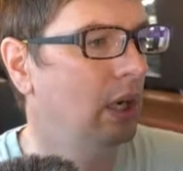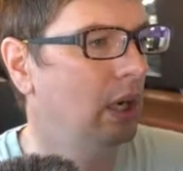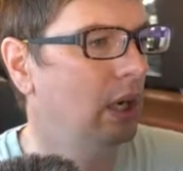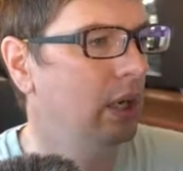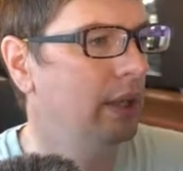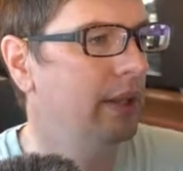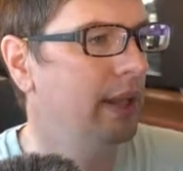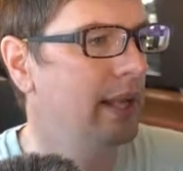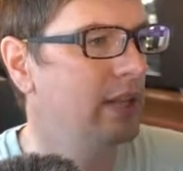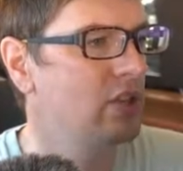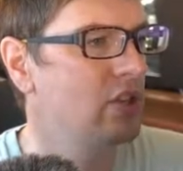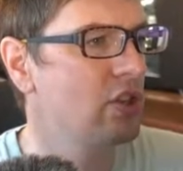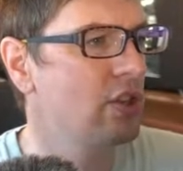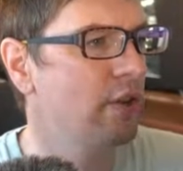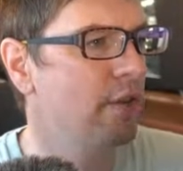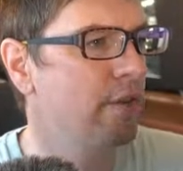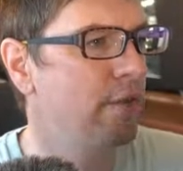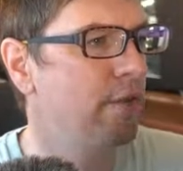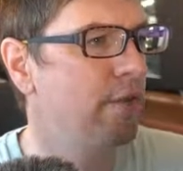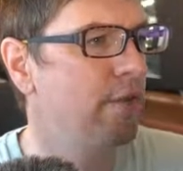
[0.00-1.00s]

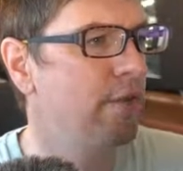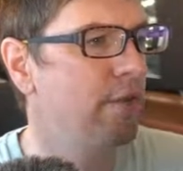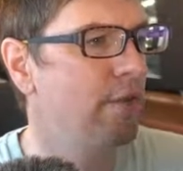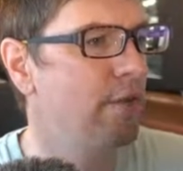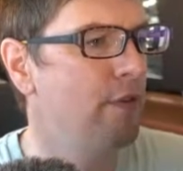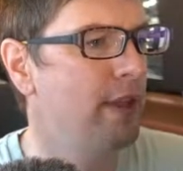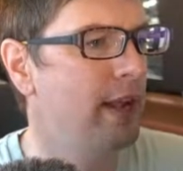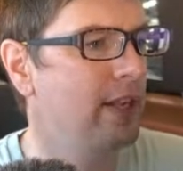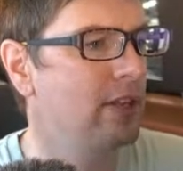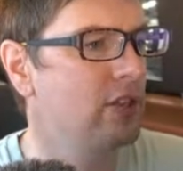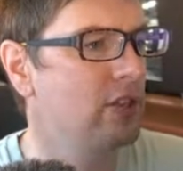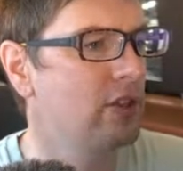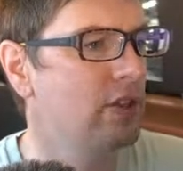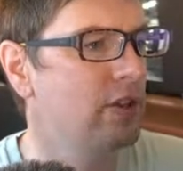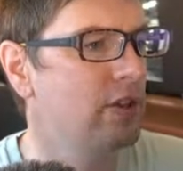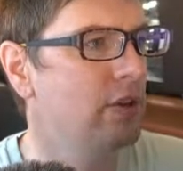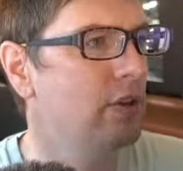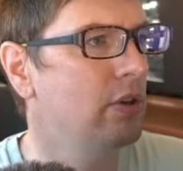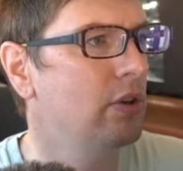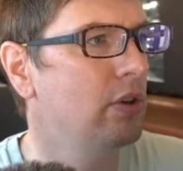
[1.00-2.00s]
That's
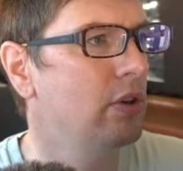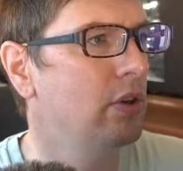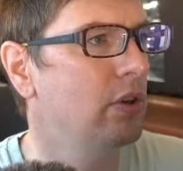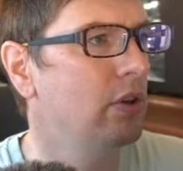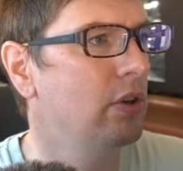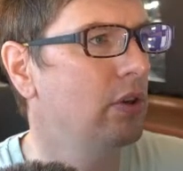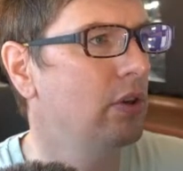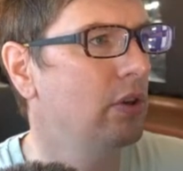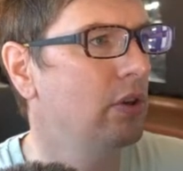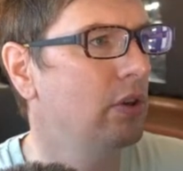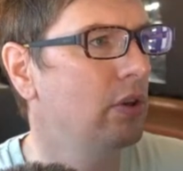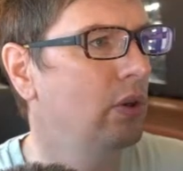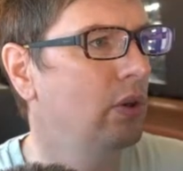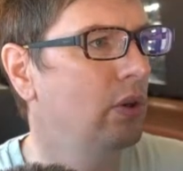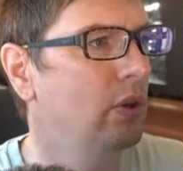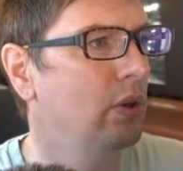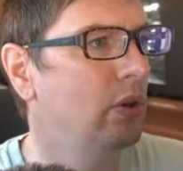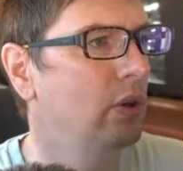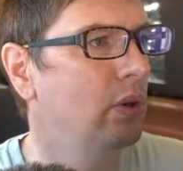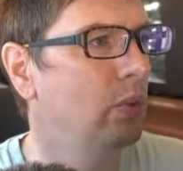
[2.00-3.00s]

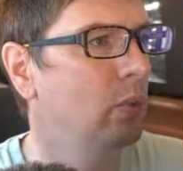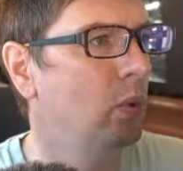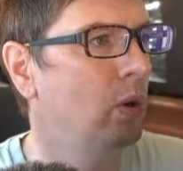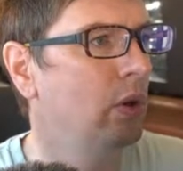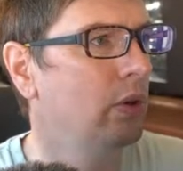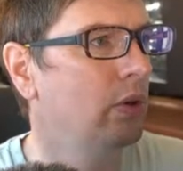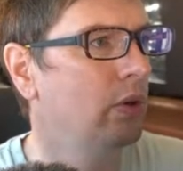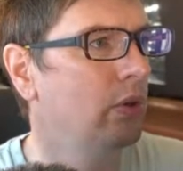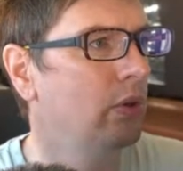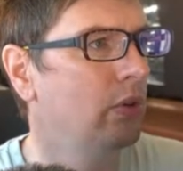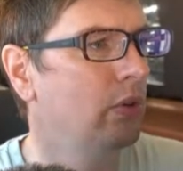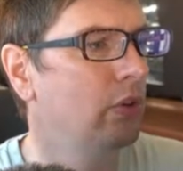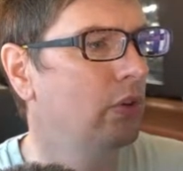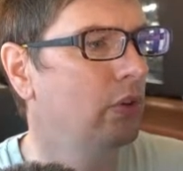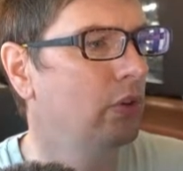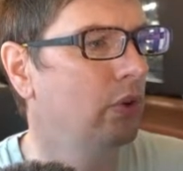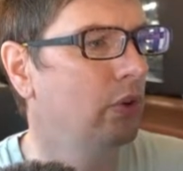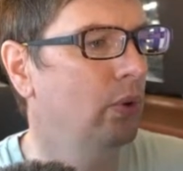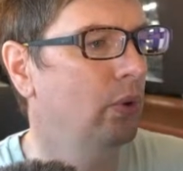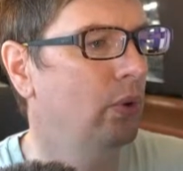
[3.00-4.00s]
the 1,
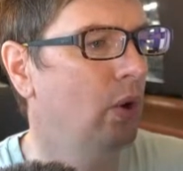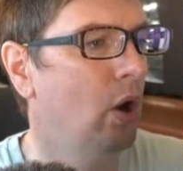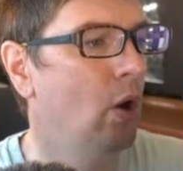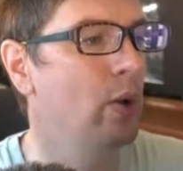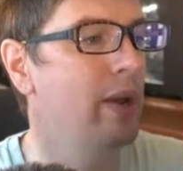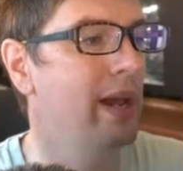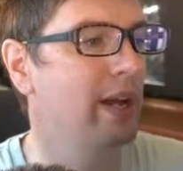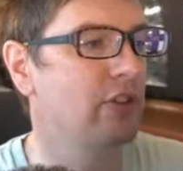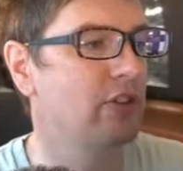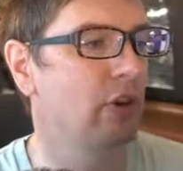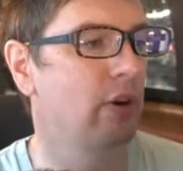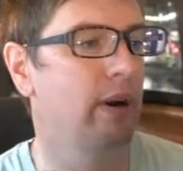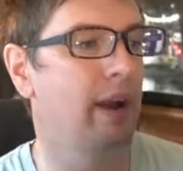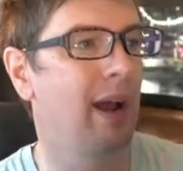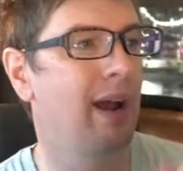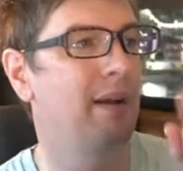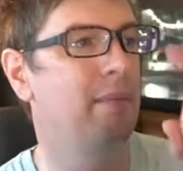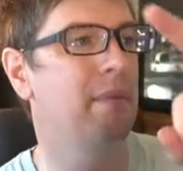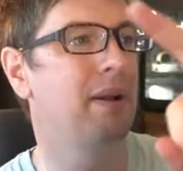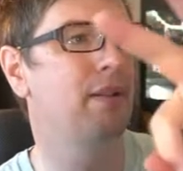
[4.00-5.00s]
2. Oh yeah, sorry,
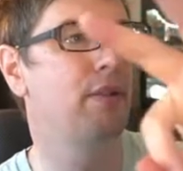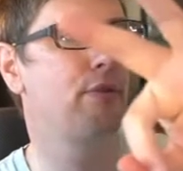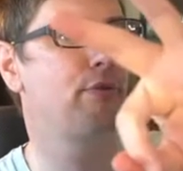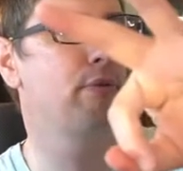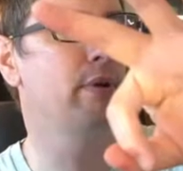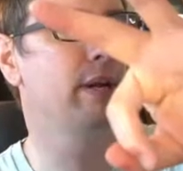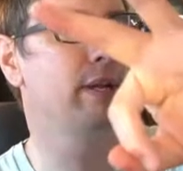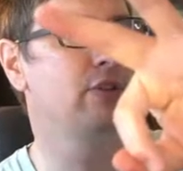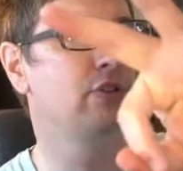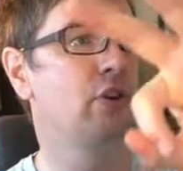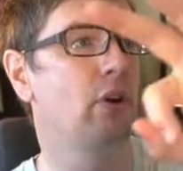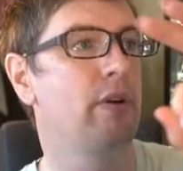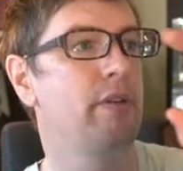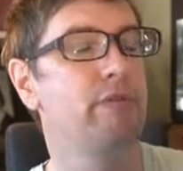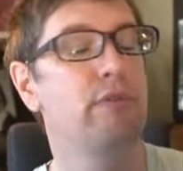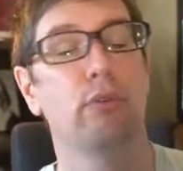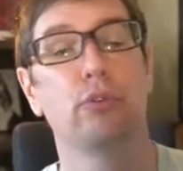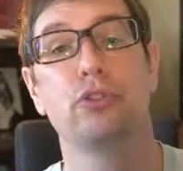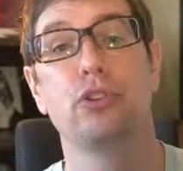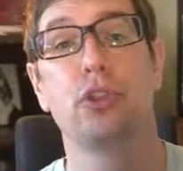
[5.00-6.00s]
I meant 3. Sorry,
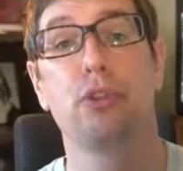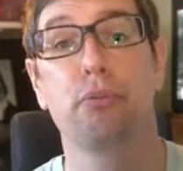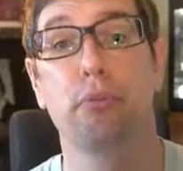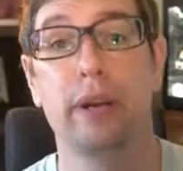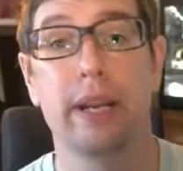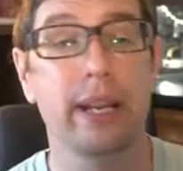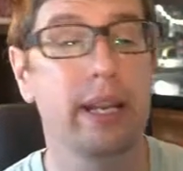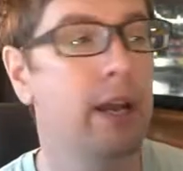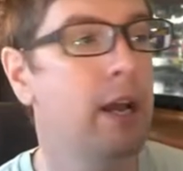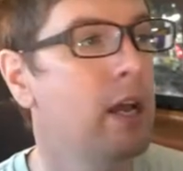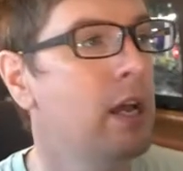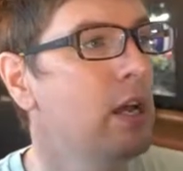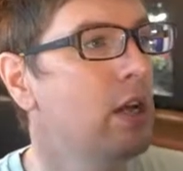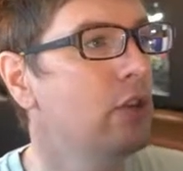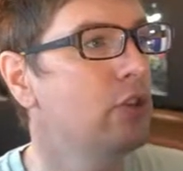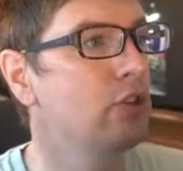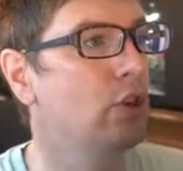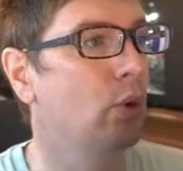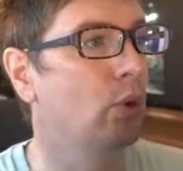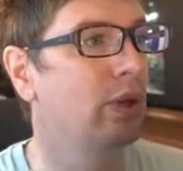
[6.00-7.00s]
those 3.
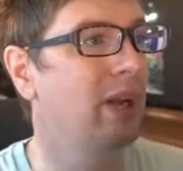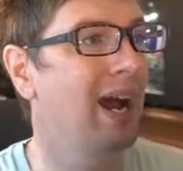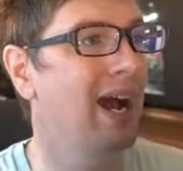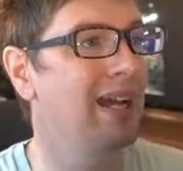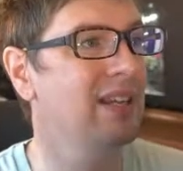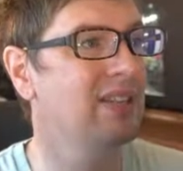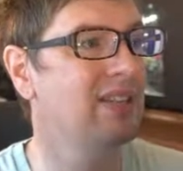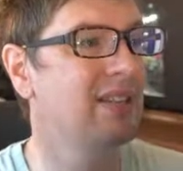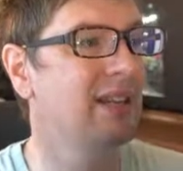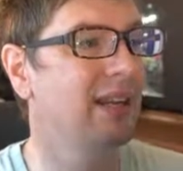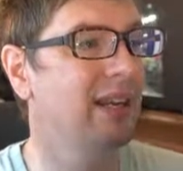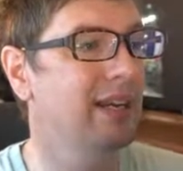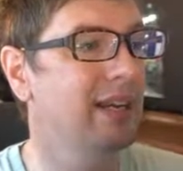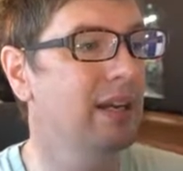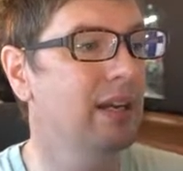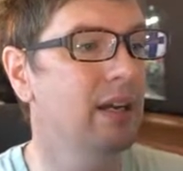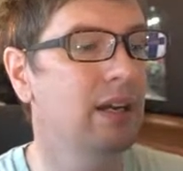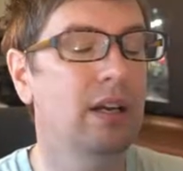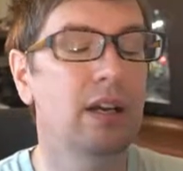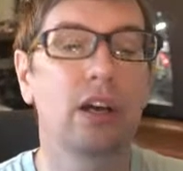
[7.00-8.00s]
So Kas
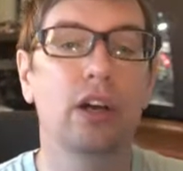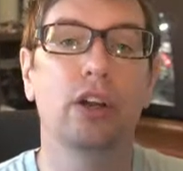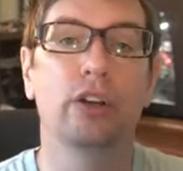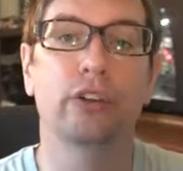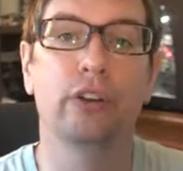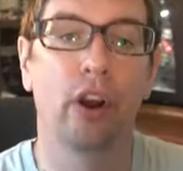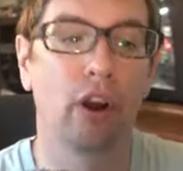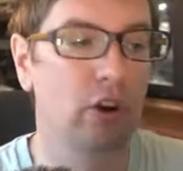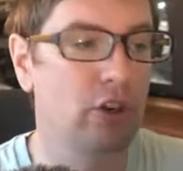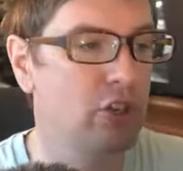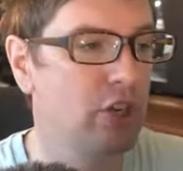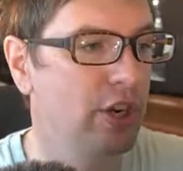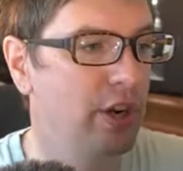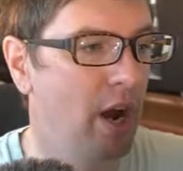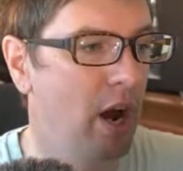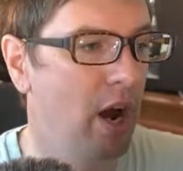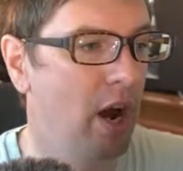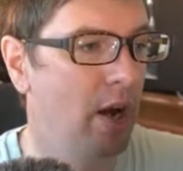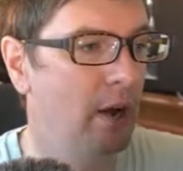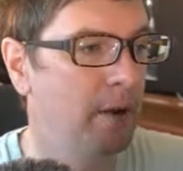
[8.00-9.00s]
City, Nar
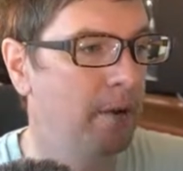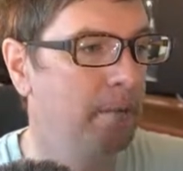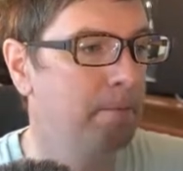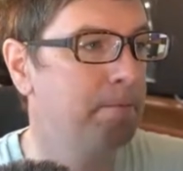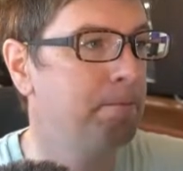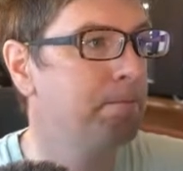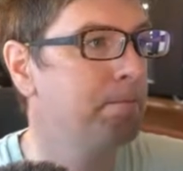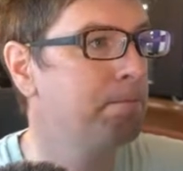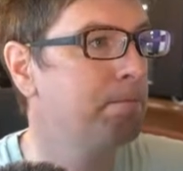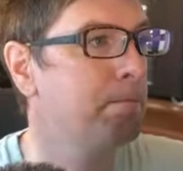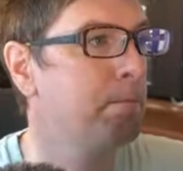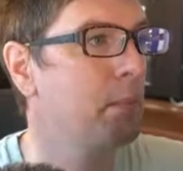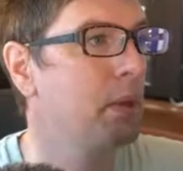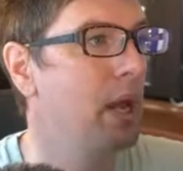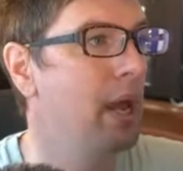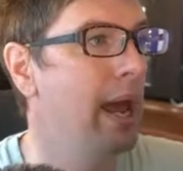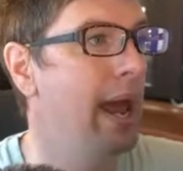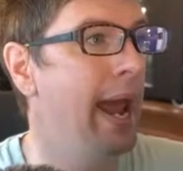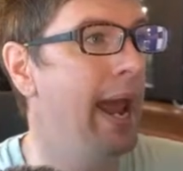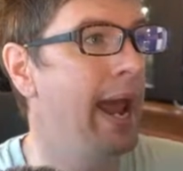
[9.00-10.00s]
Shaddaa,
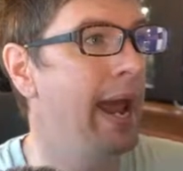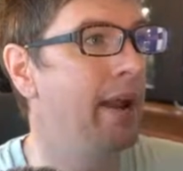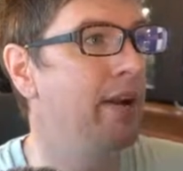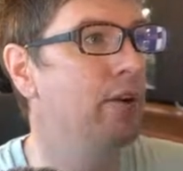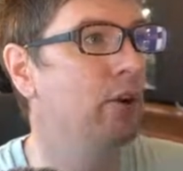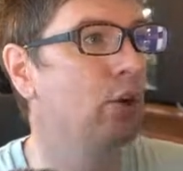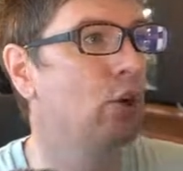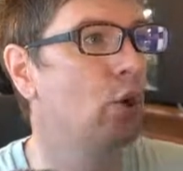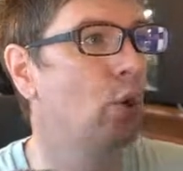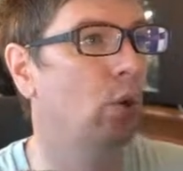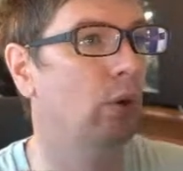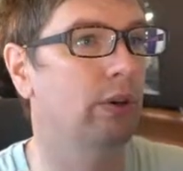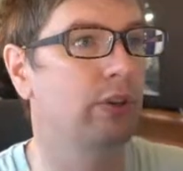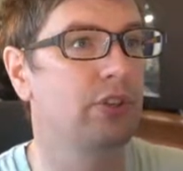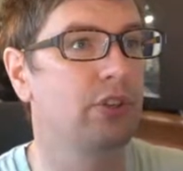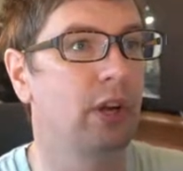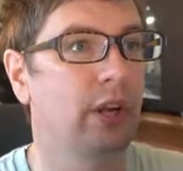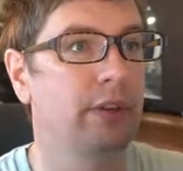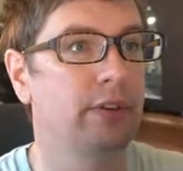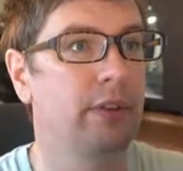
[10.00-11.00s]
and
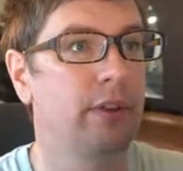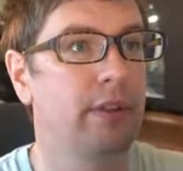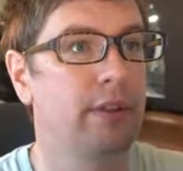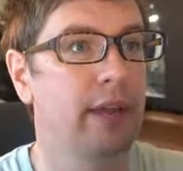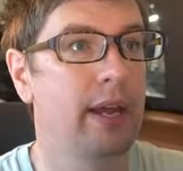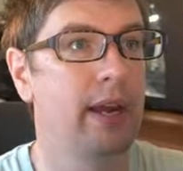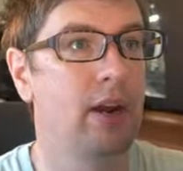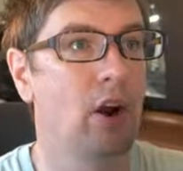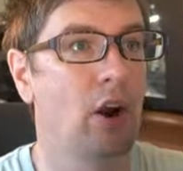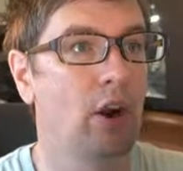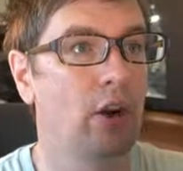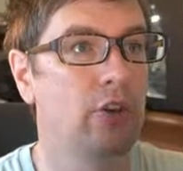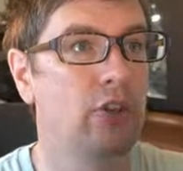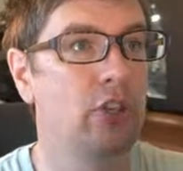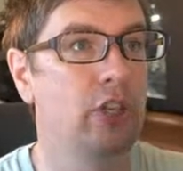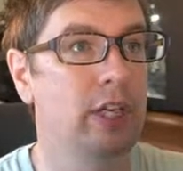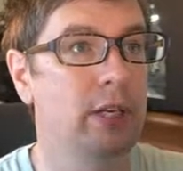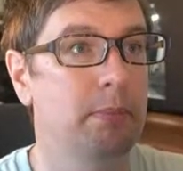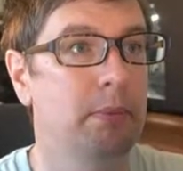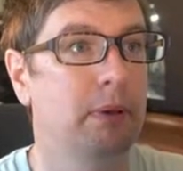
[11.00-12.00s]
Coruscant. They are
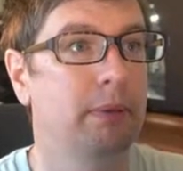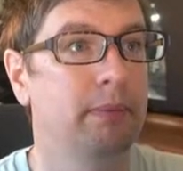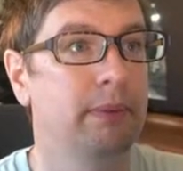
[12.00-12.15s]
cheap.